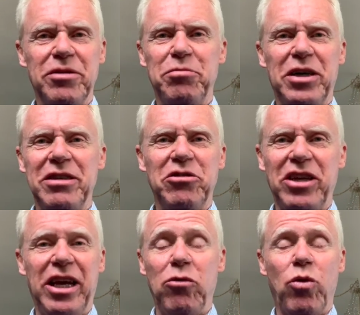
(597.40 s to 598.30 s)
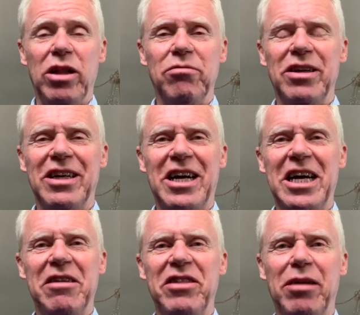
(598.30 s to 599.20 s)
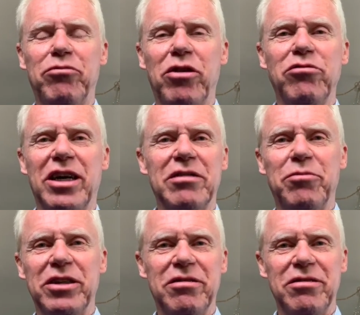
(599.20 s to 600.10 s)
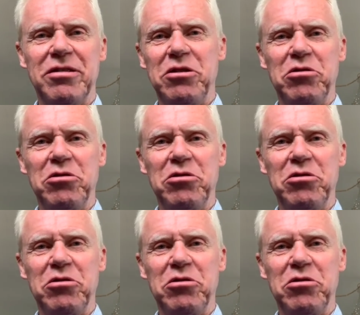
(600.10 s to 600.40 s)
by saying, well, I have that product, but you